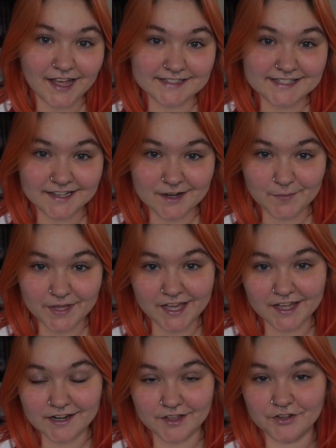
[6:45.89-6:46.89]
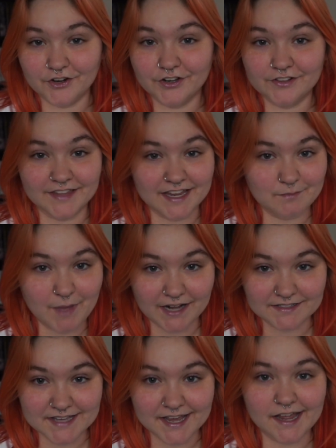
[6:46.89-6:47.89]
It's gonna be another laid
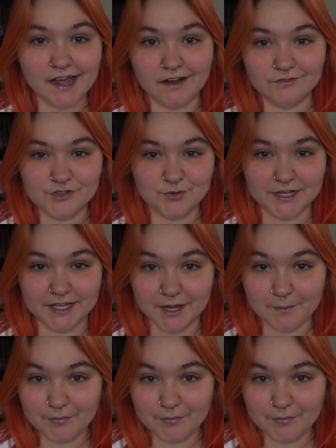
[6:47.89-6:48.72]
back day of doing